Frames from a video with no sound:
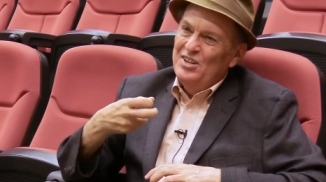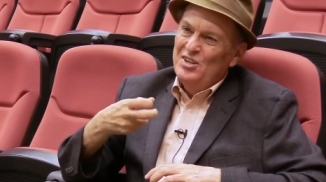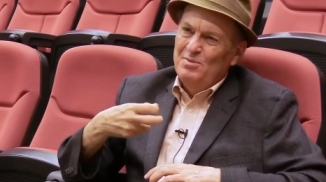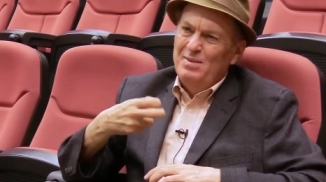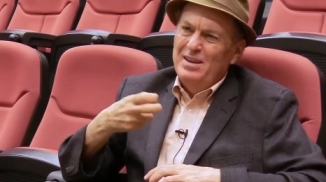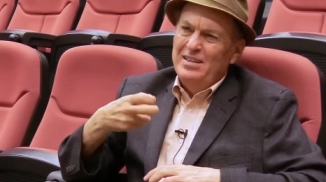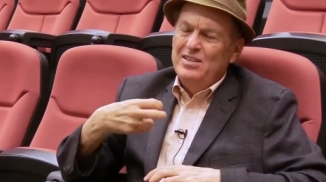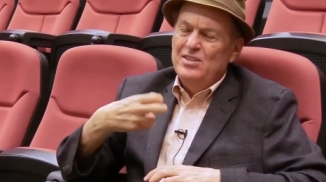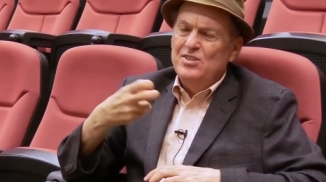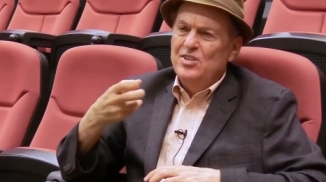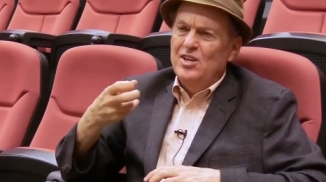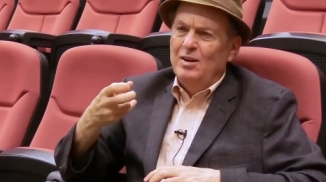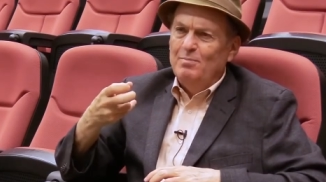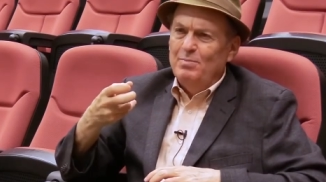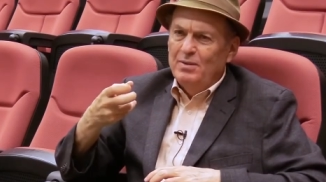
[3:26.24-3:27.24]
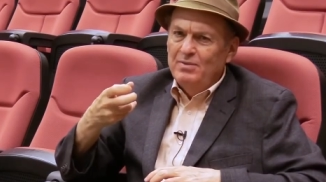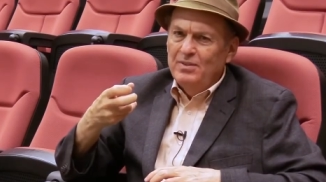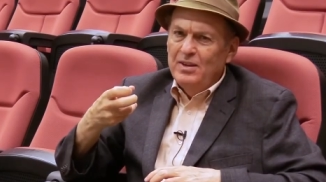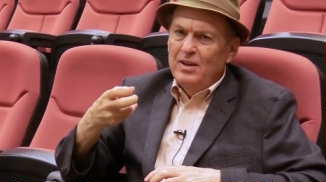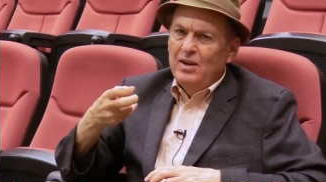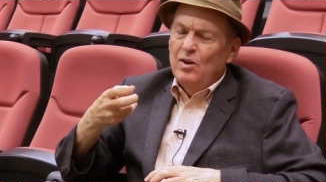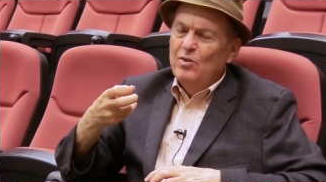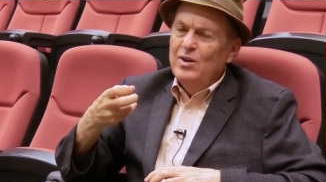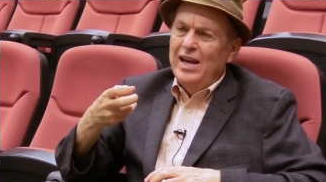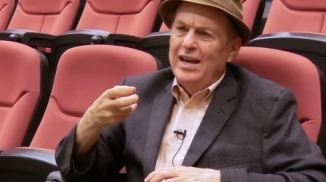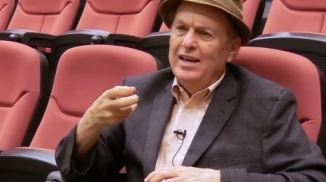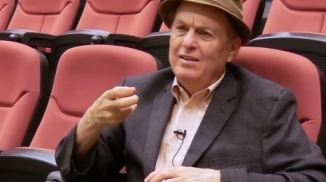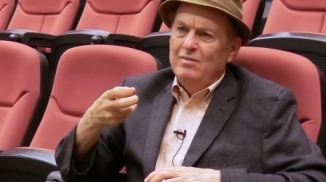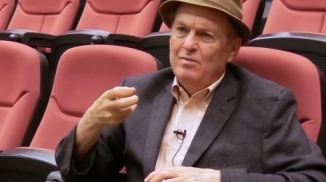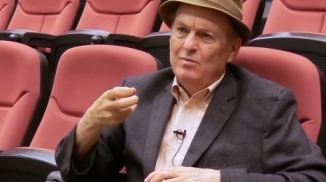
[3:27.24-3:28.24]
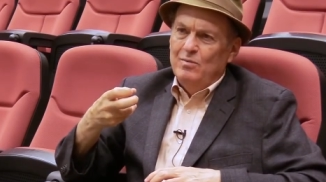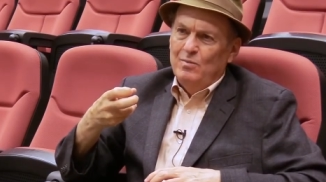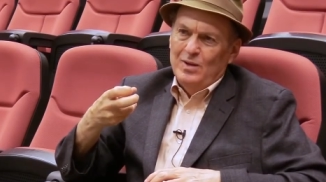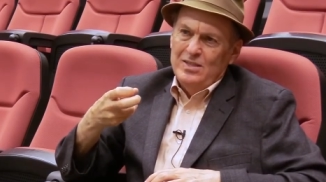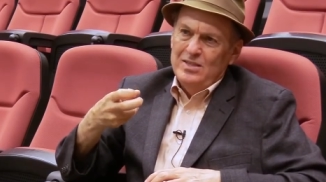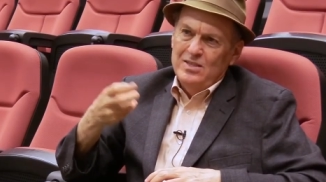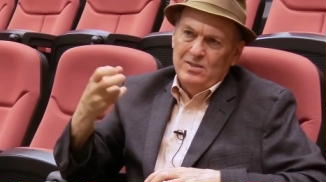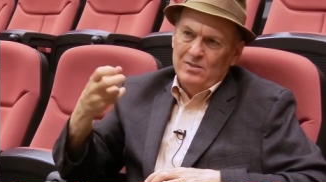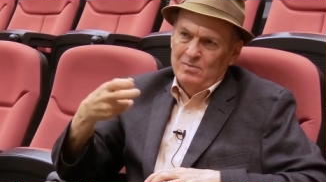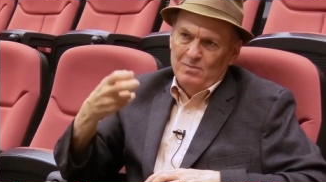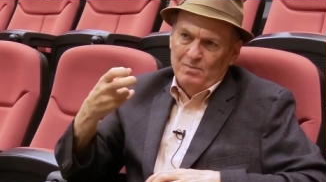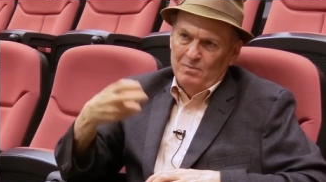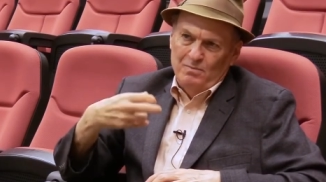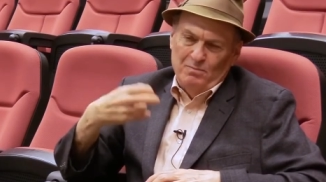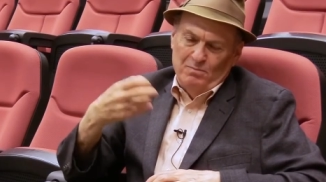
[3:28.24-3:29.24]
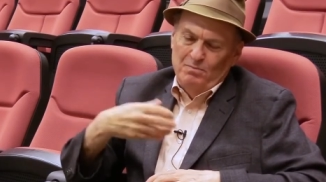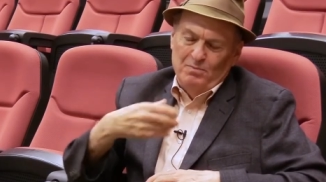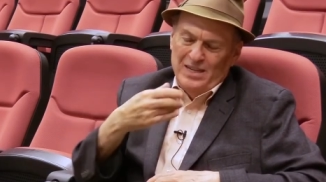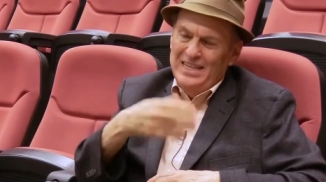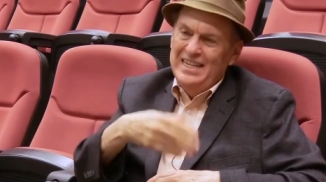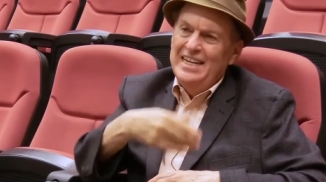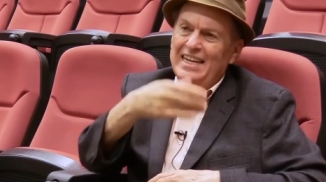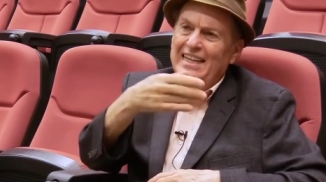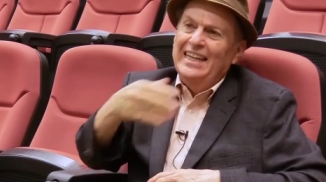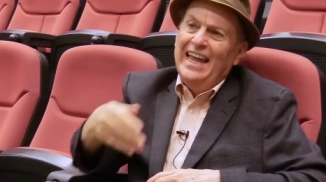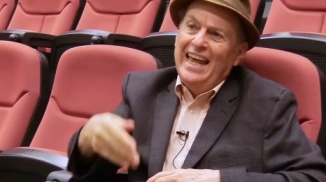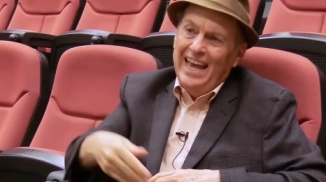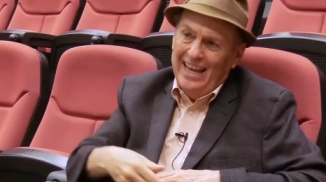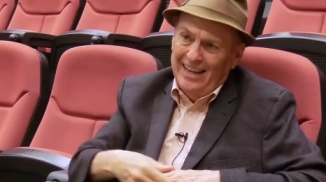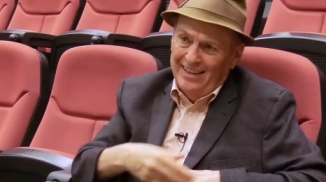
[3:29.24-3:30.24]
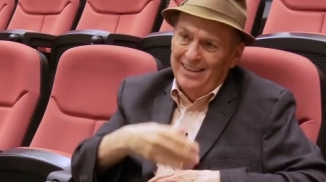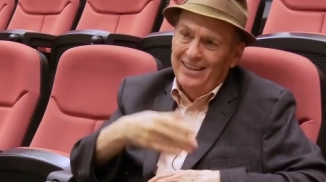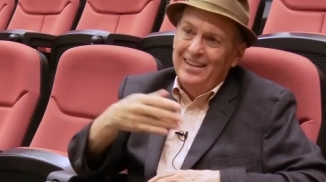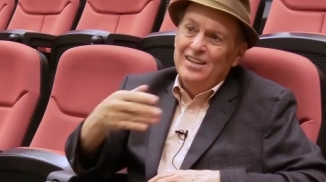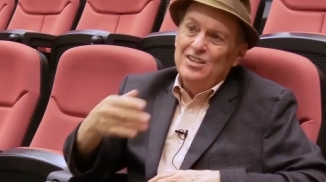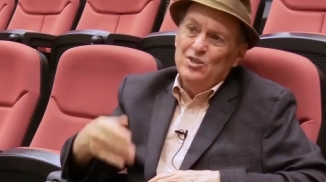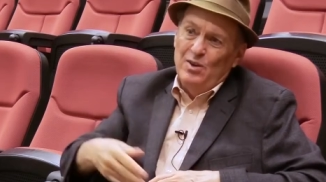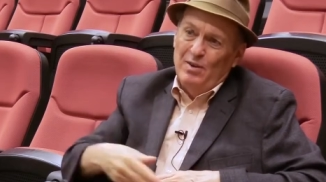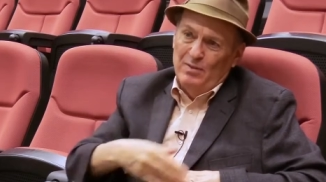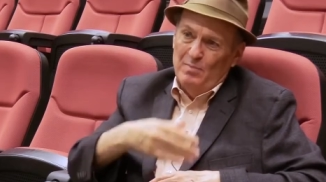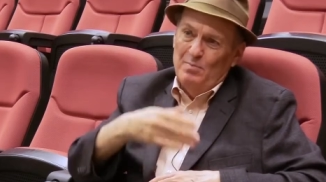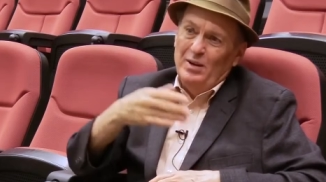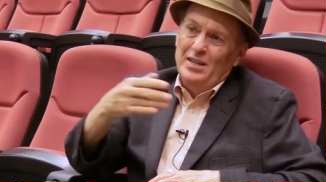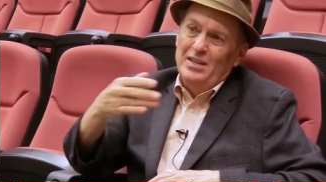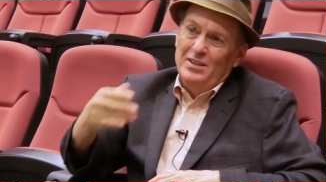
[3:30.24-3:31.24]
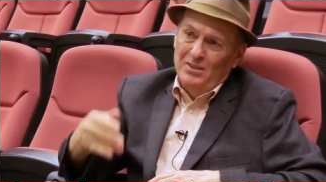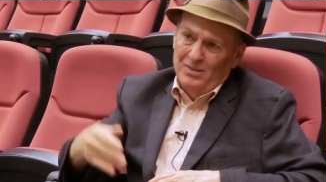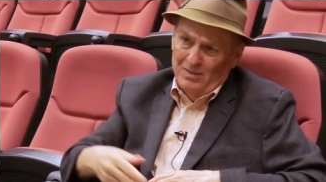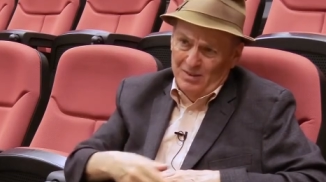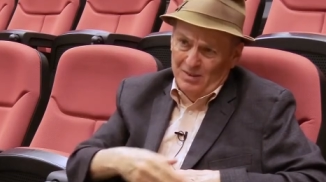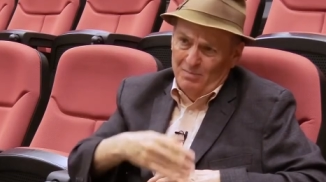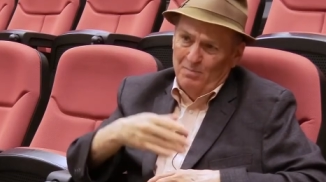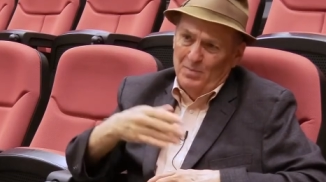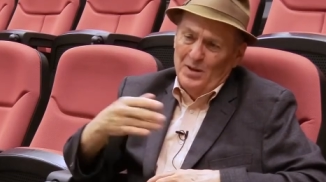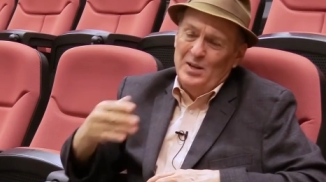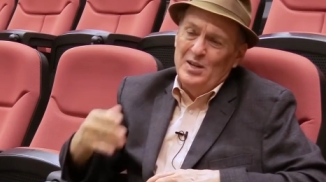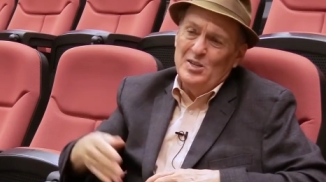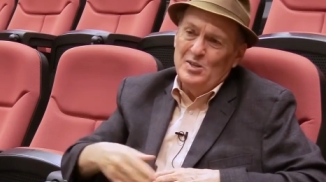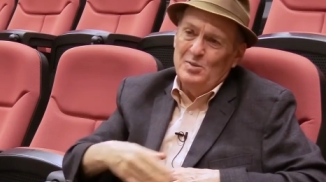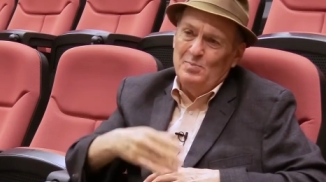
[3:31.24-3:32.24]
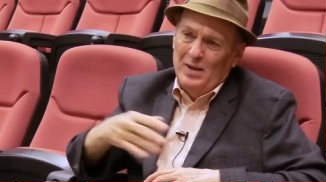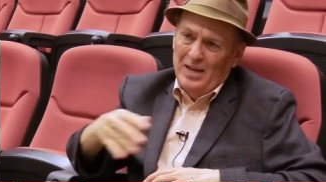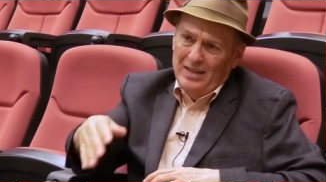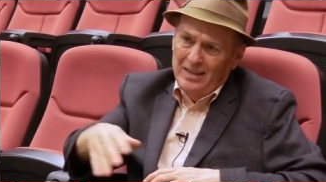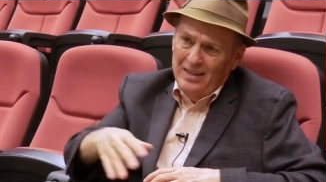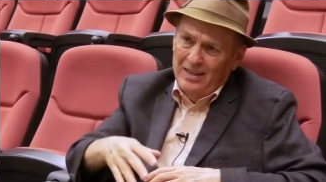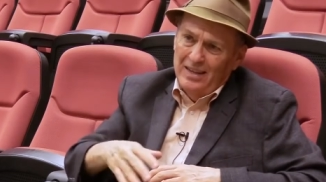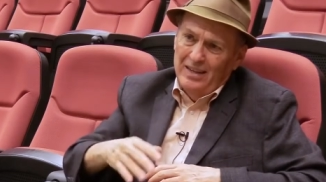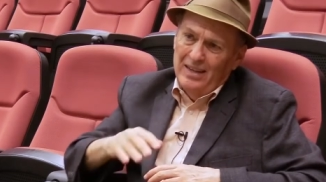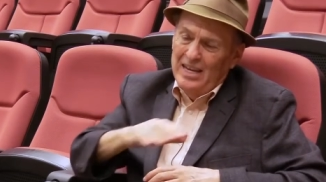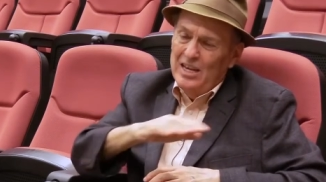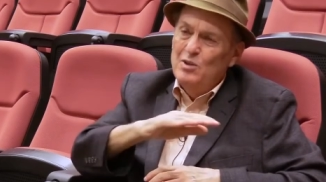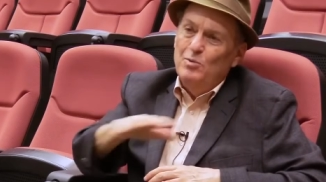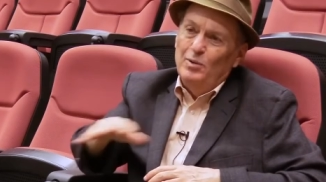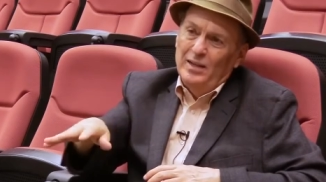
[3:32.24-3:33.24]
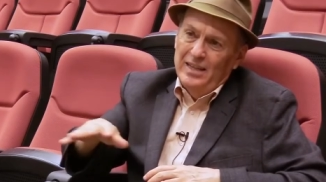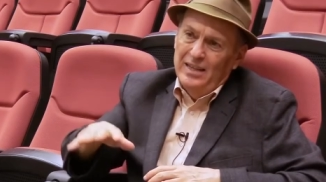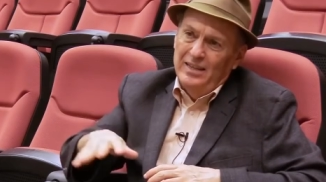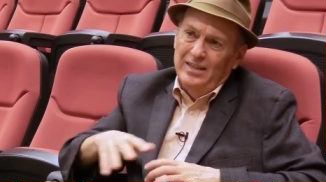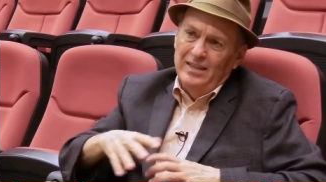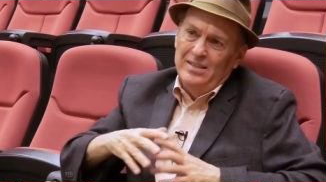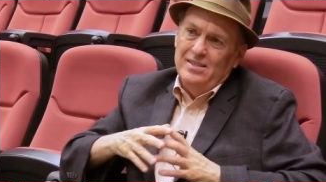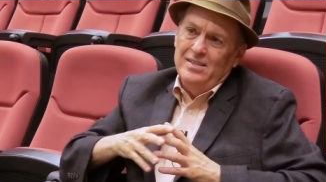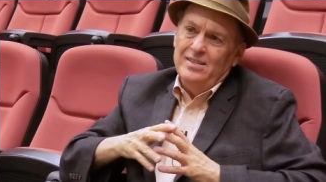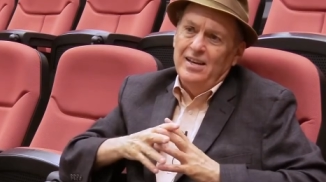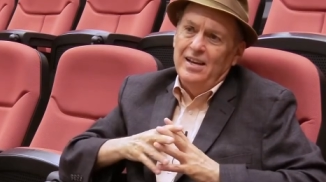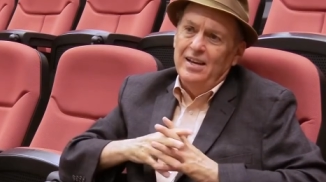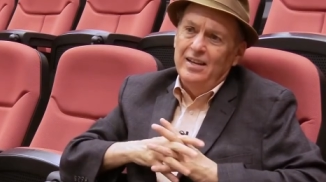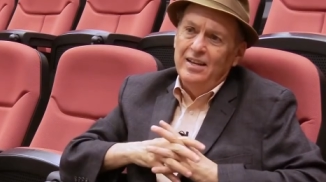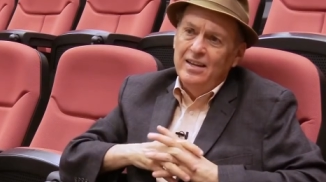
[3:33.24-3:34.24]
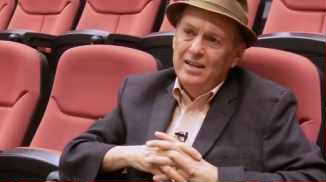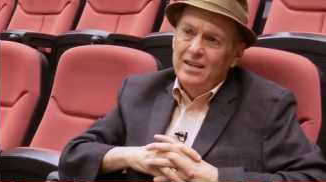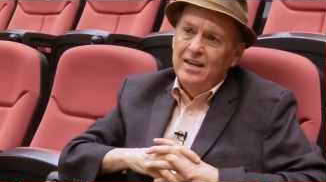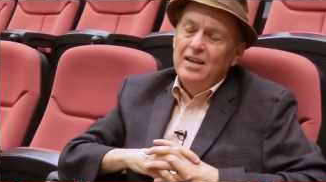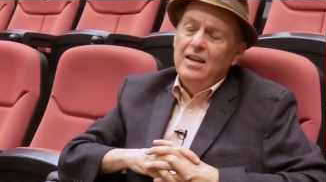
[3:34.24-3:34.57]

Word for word: to make this jump of, okay, once we needed land so everybody could participate equally in the society,